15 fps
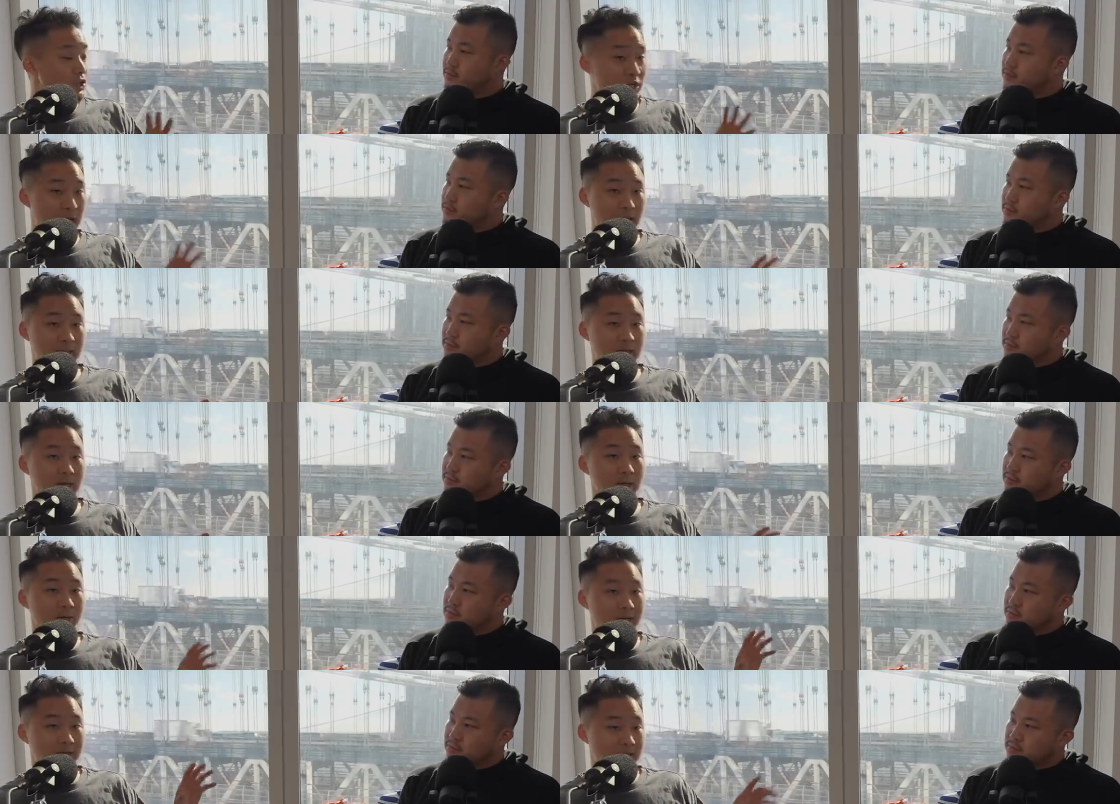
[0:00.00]
Speaker 1: Shout out to
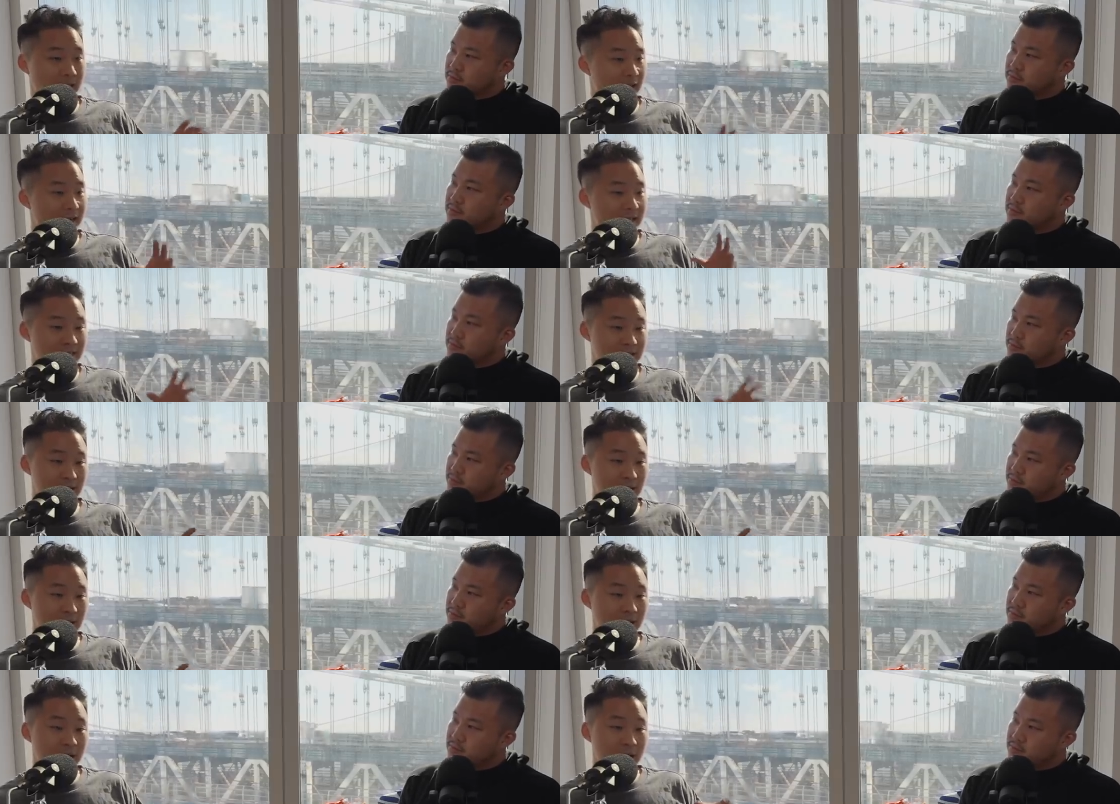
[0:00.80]
him because I like
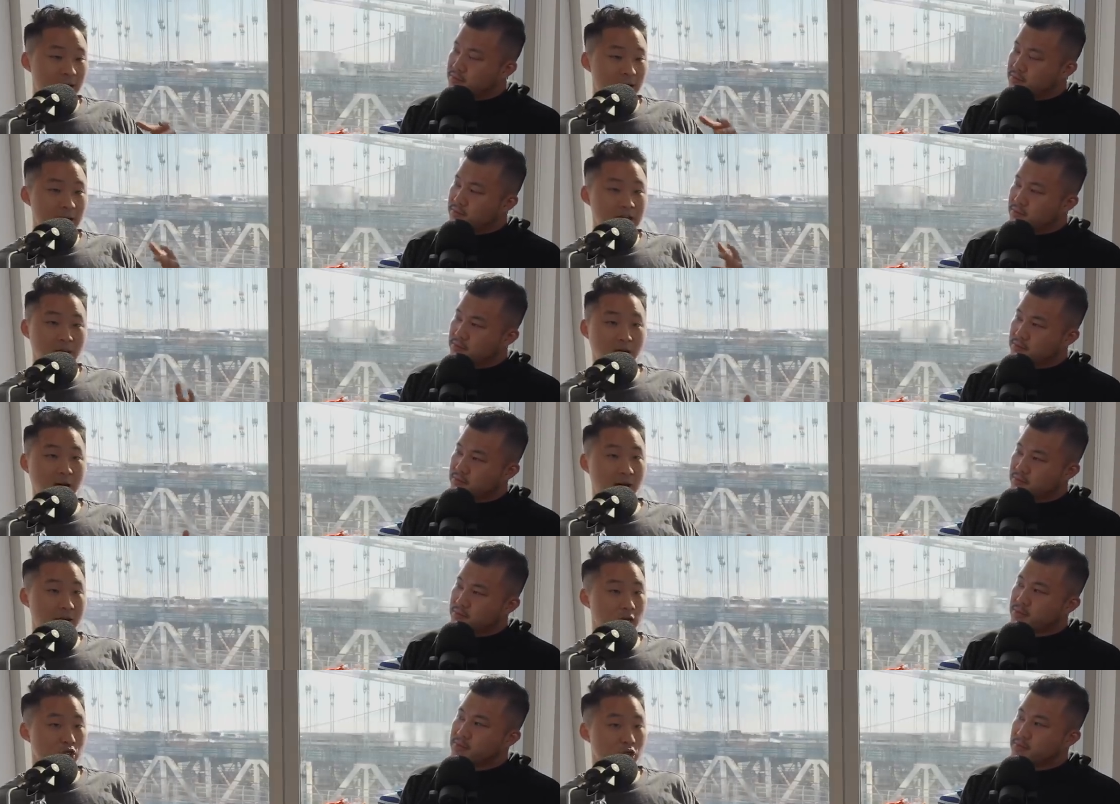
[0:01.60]
seeing a young
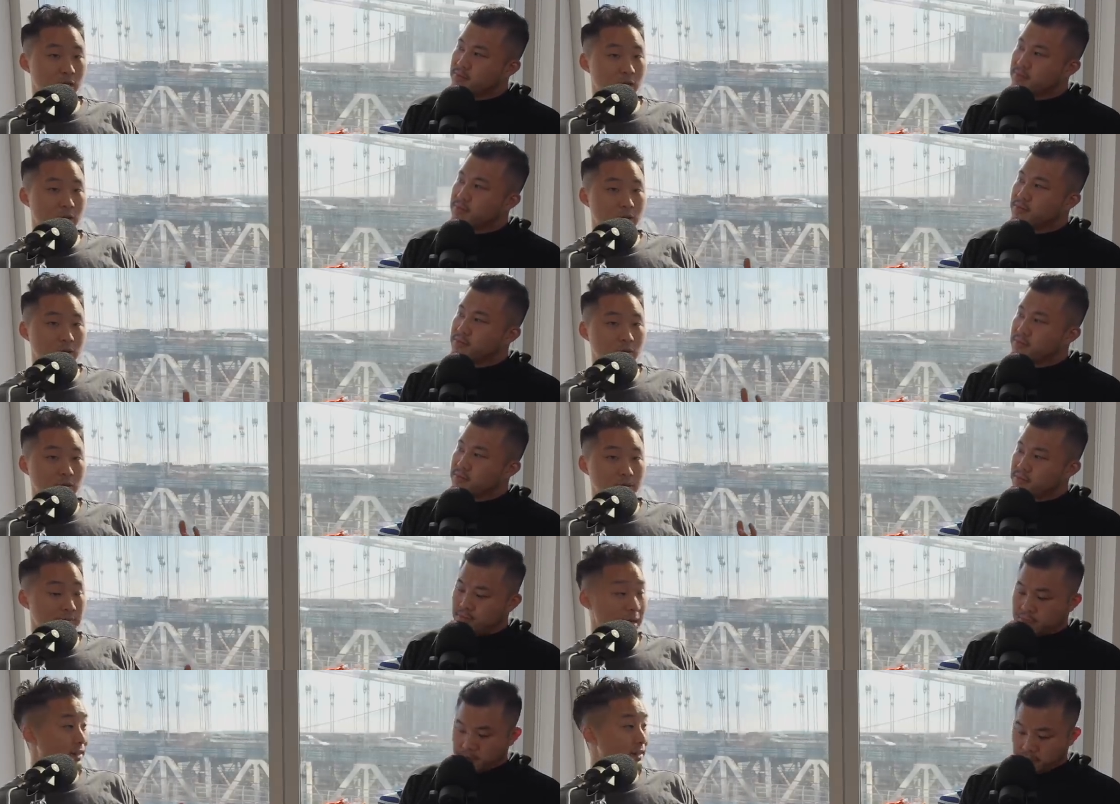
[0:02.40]
Asian
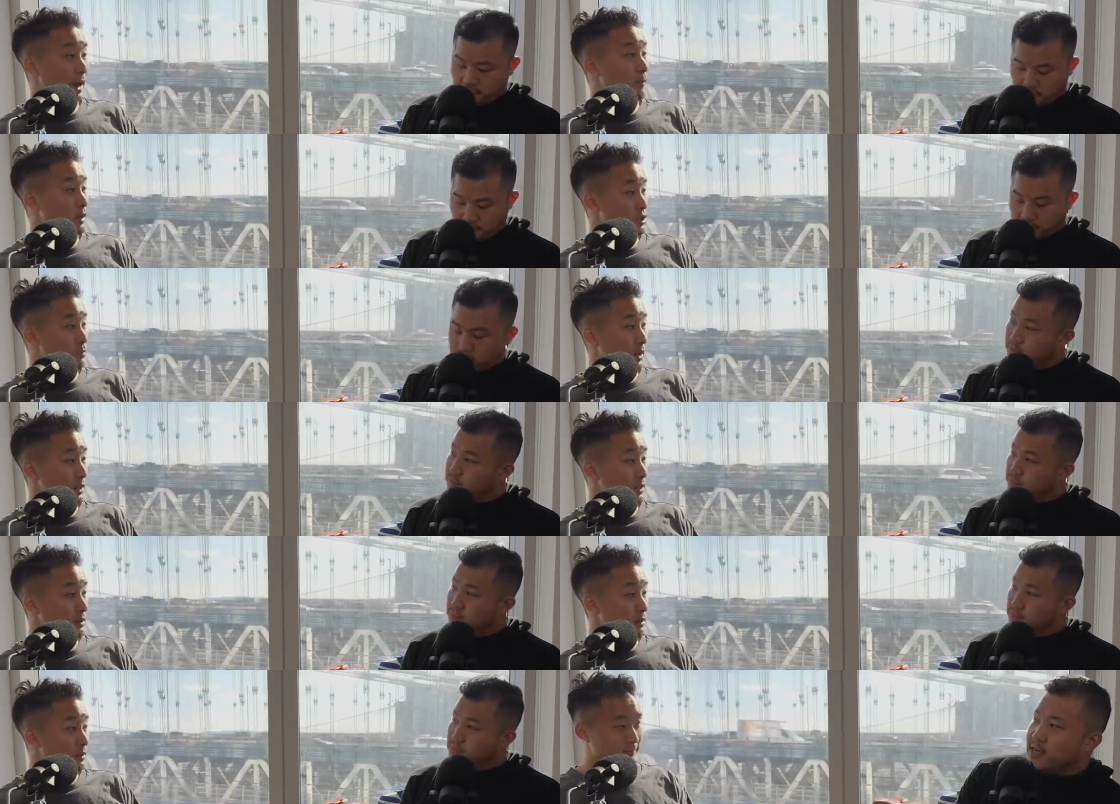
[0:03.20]
Speaker 2: make that much
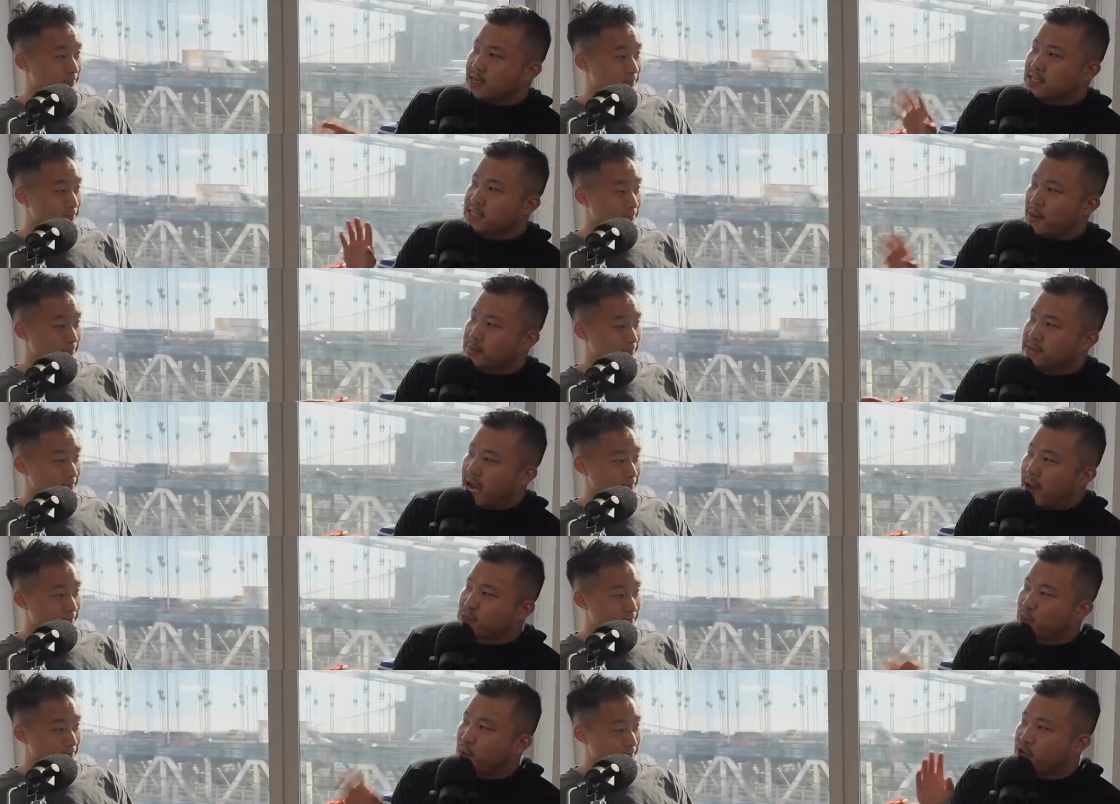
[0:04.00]
money.
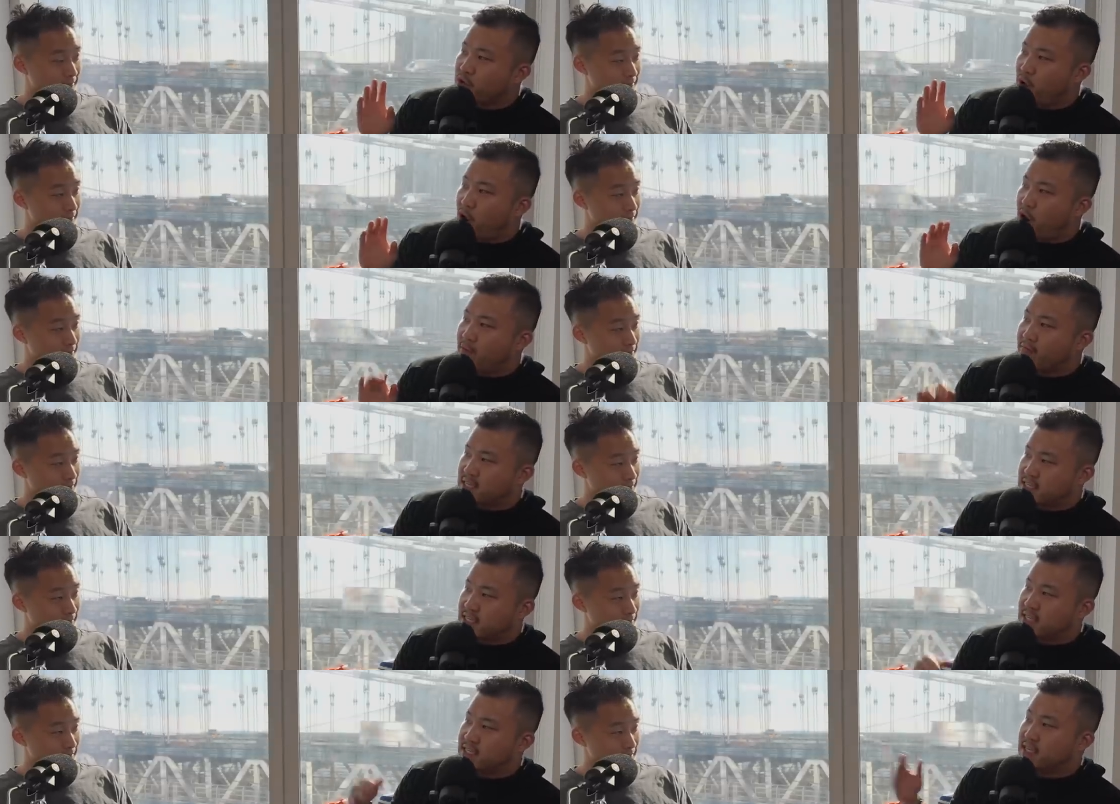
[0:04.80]
Sometimes when you're on the
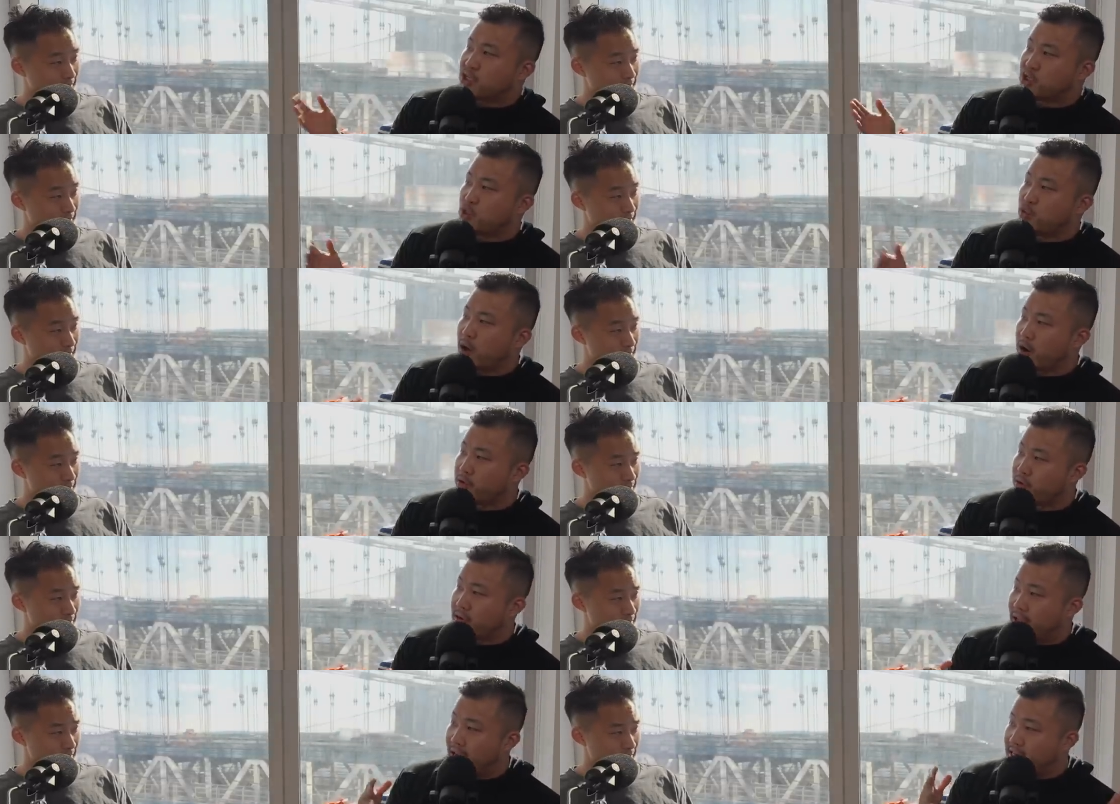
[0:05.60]
sixty to two
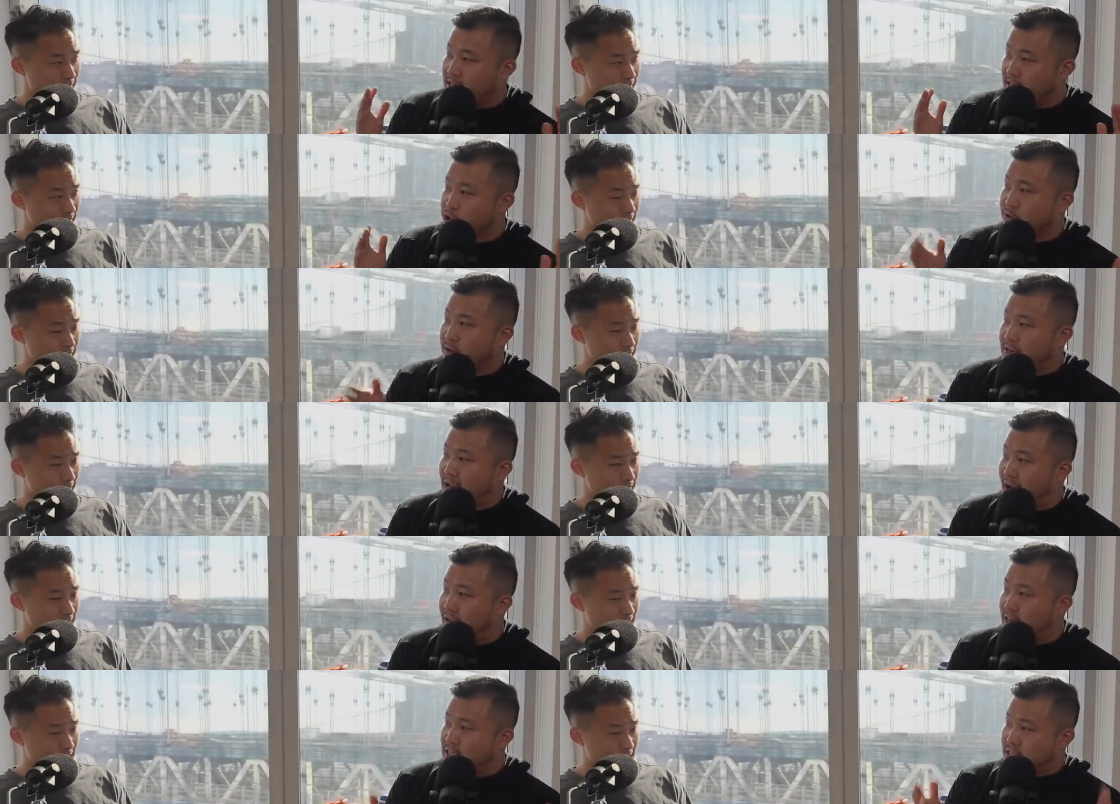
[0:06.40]
hundred K District
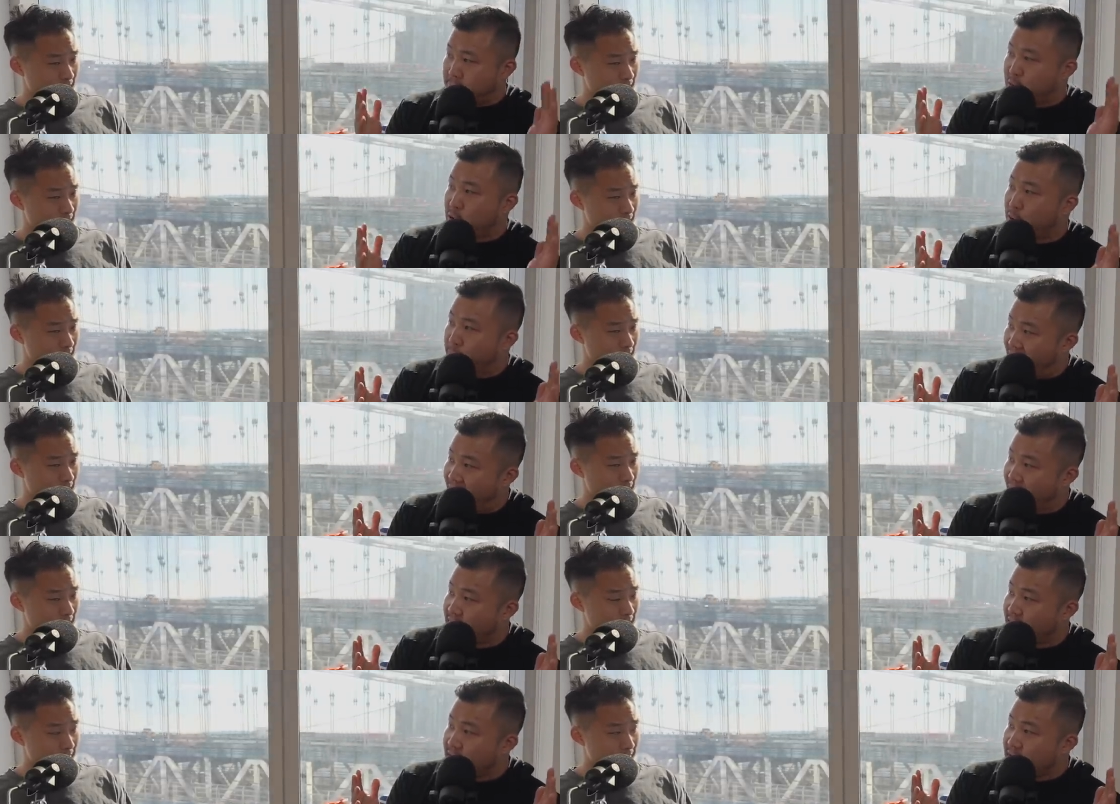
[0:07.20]
nine typical
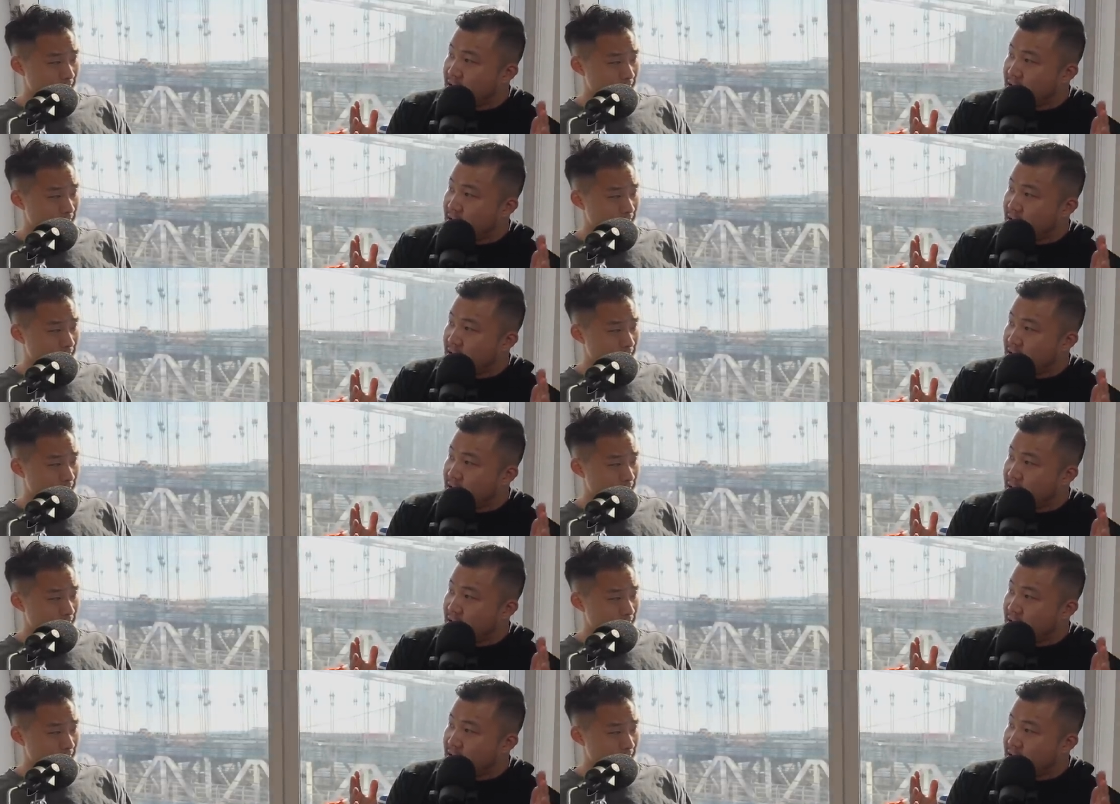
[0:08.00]
path,